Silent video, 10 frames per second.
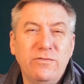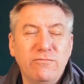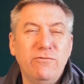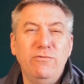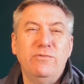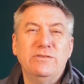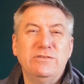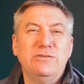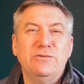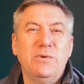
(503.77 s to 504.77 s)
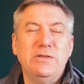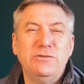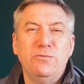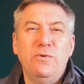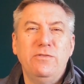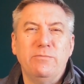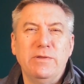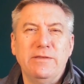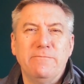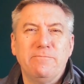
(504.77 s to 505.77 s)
through this situation with me,